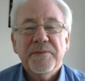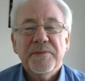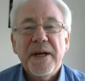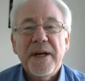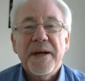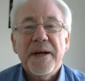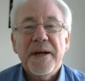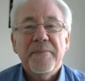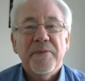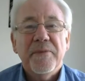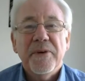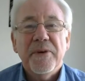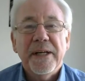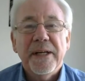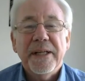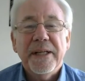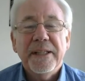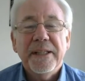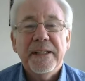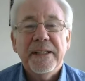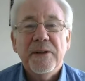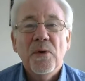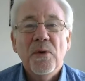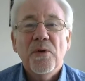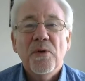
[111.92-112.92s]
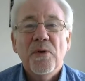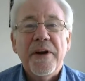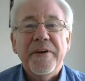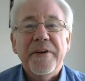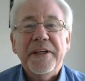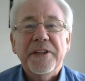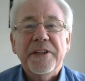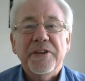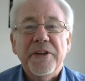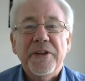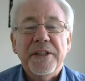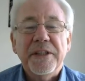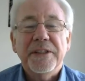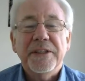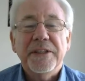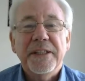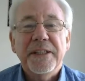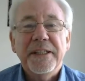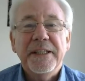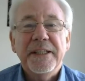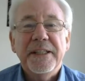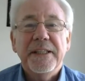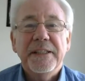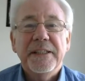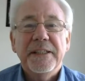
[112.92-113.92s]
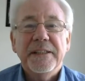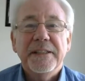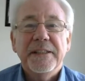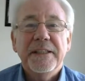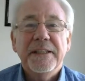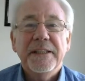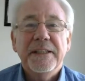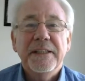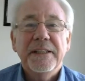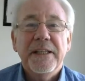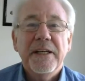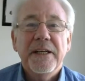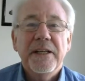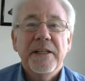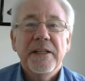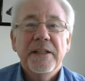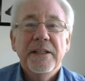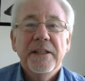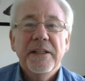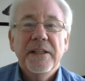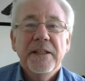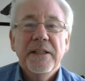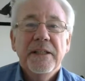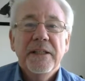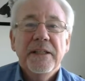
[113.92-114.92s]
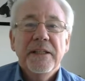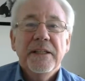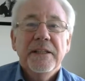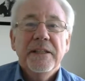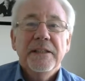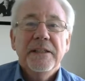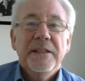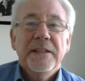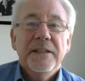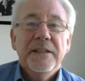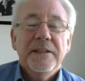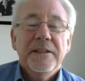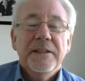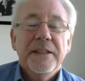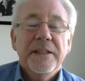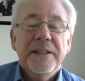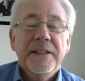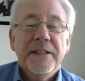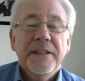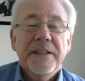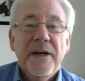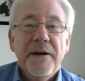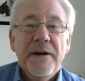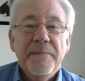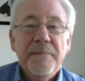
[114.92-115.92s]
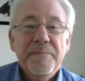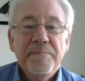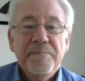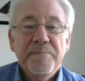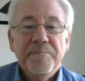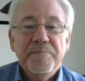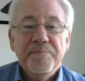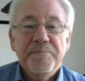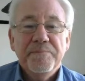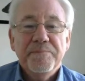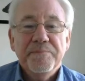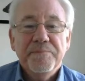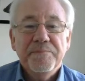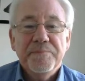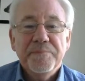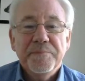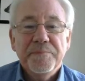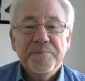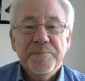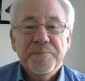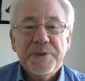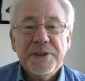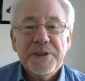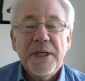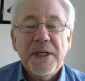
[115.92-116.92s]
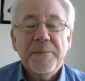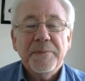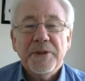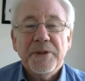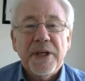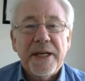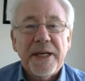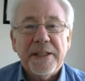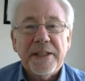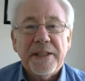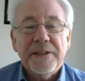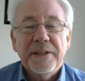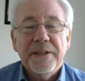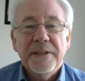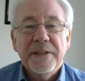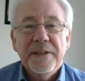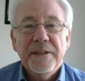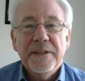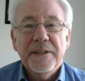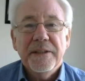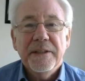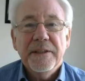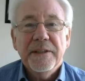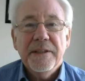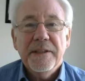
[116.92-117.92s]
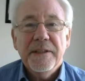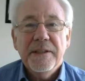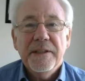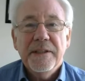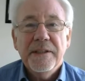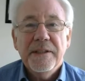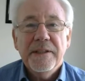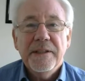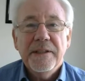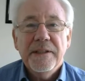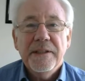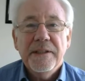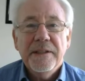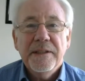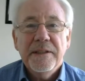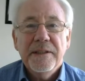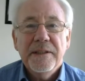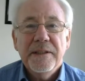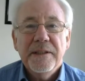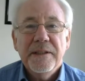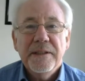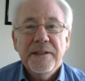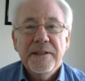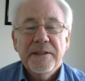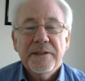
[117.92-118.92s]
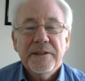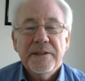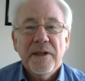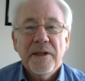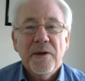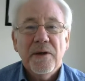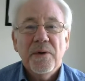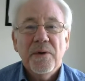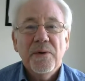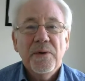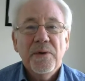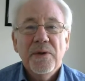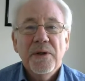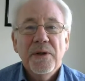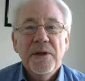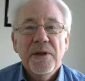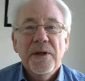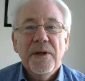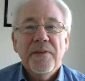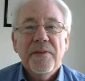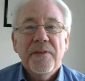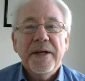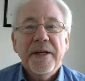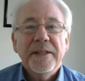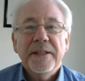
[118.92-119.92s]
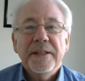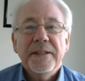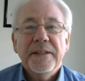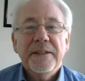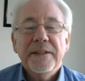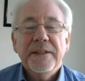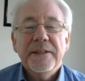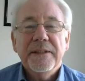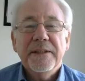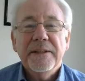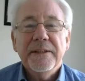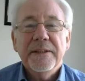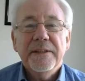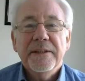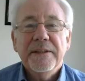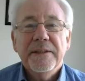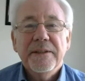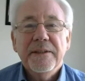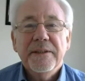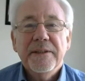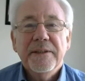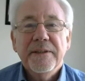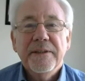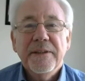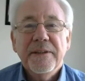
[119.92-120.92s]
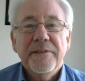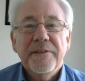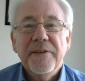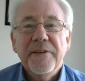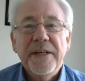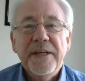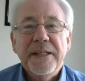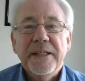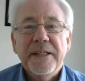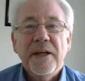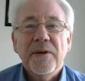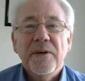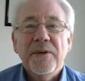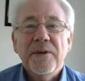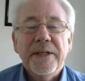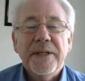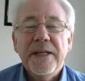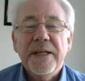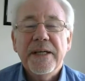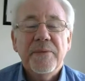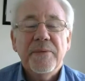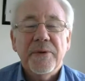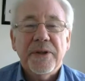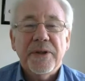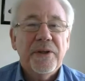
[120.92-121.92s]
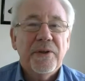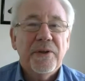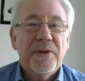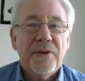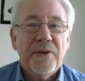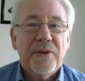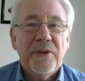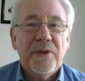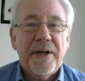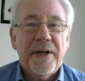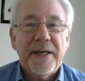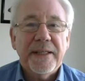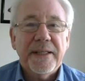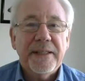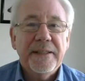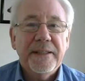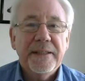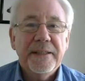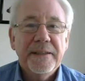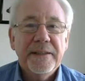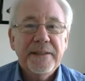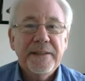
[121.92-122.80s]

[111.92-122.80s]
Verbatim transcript: damn, really. All they're interested in is the, uh, the uh, subject. So they, they really don't care what you look like.